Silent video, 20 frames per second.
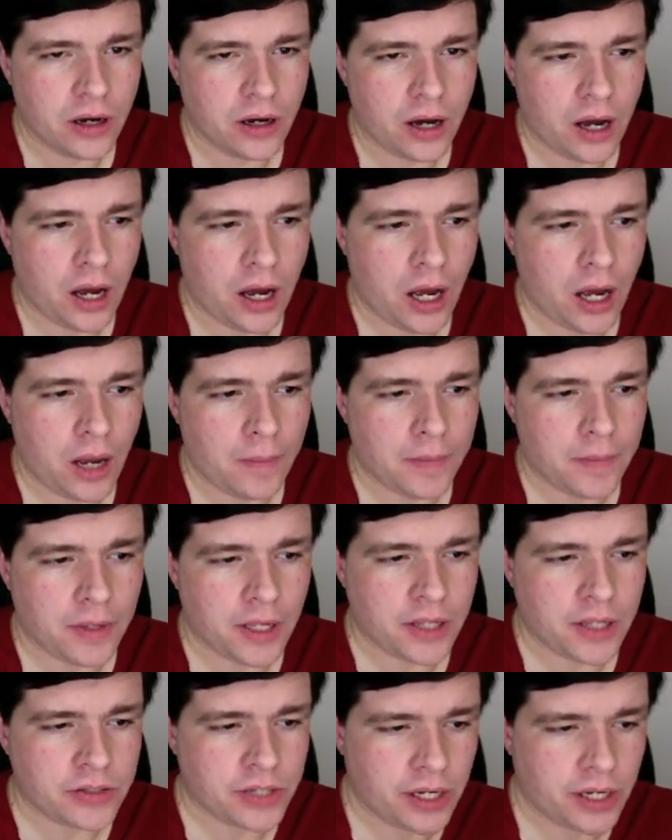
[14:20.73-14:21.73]

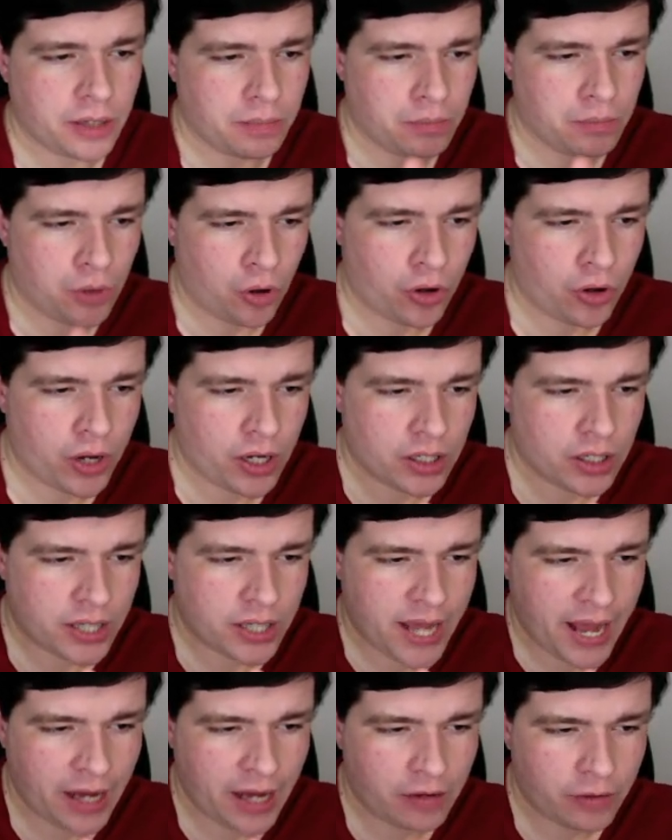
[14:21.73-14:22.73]
it's like Mulga and
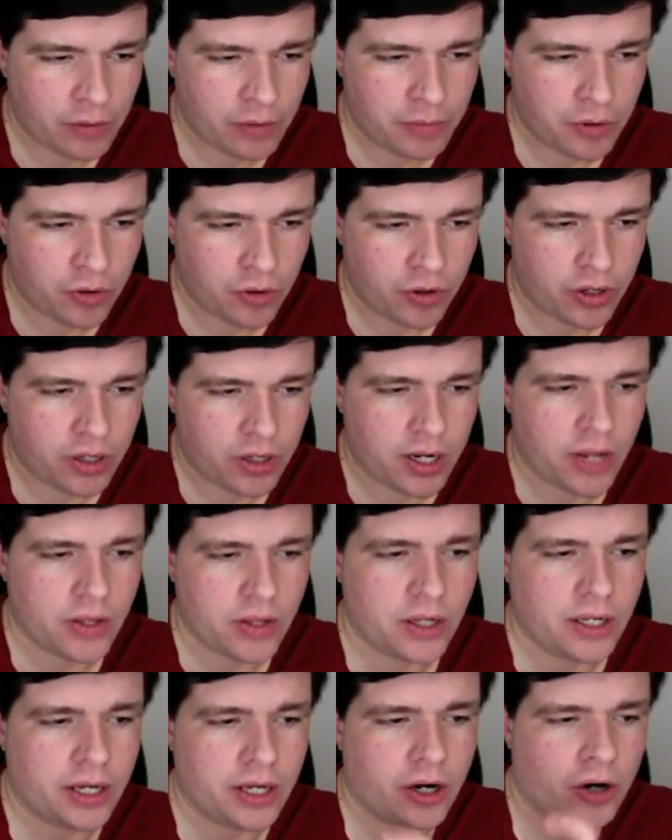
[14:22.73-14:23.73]
Cannery Mulga, and
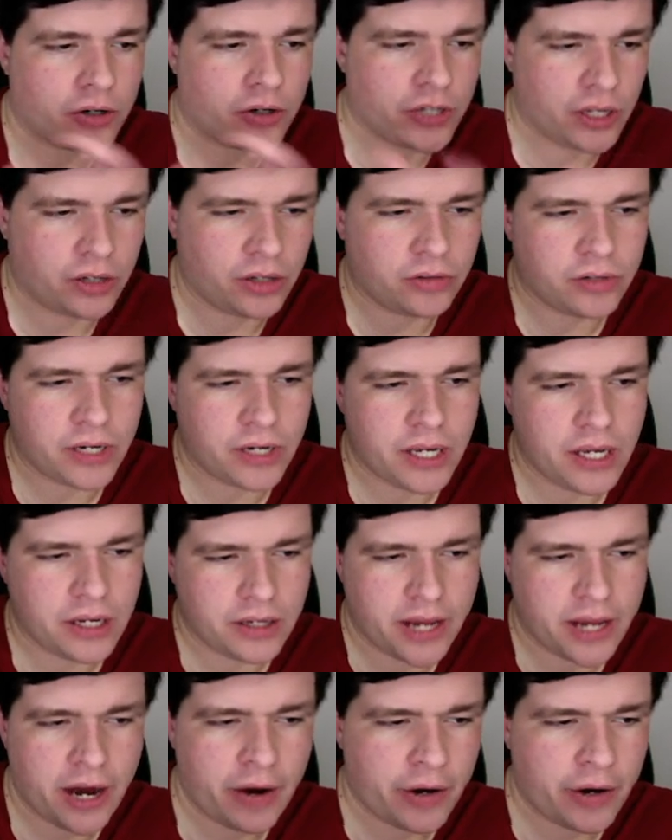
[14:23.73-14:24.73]
then like Artillery
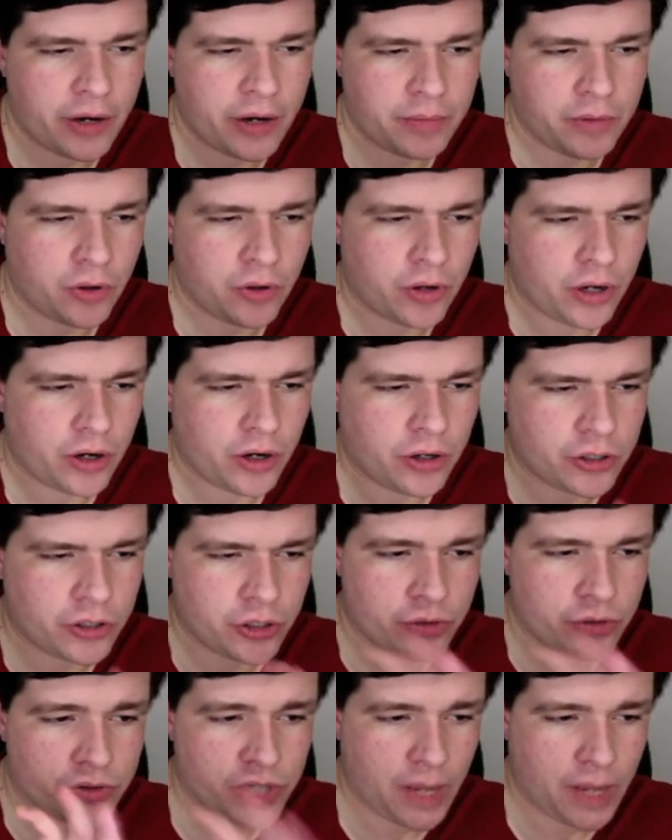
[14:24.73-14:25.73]
and Carrier Mulga are
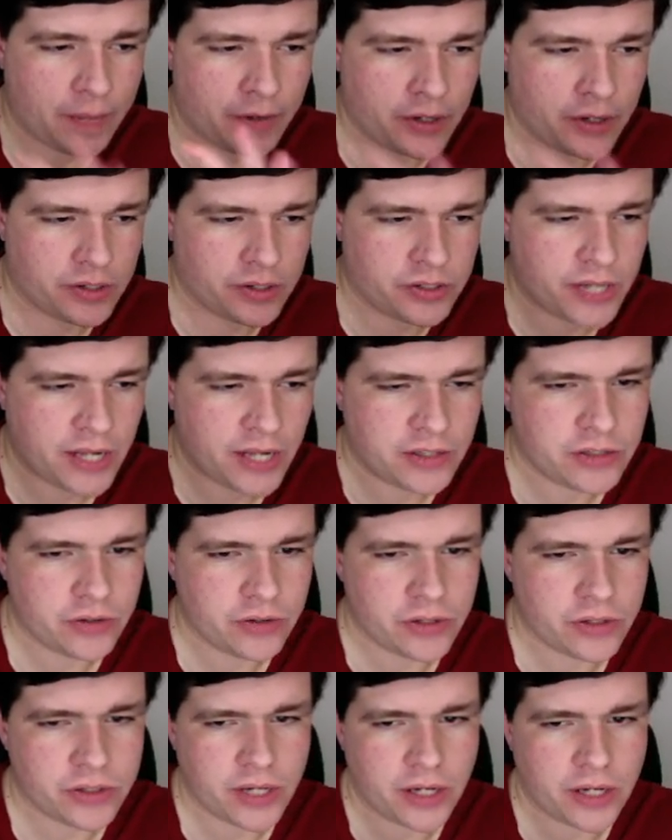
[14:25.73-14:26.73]
2 separate sets, so
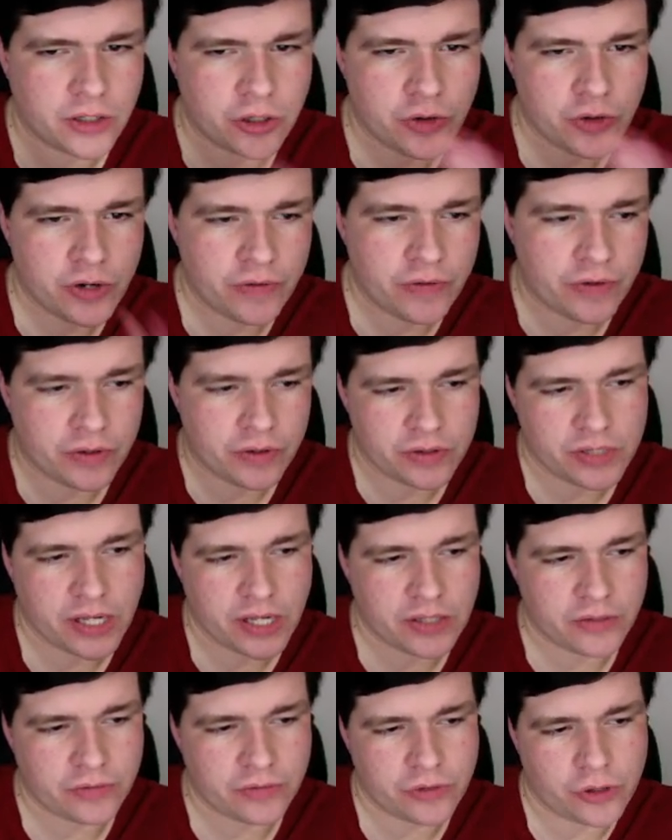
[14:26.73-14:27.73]
it's like 2 different
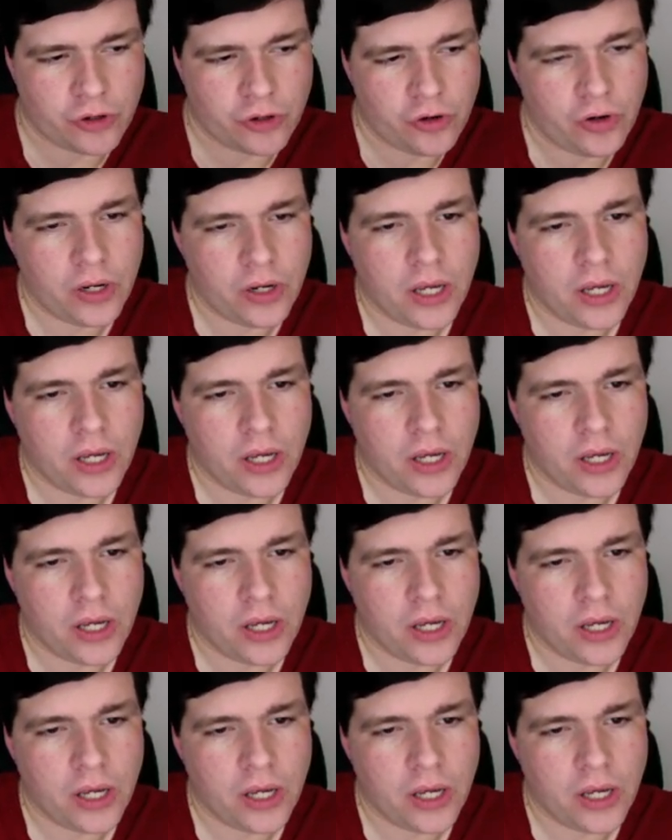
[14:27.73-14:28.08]
sets of 2.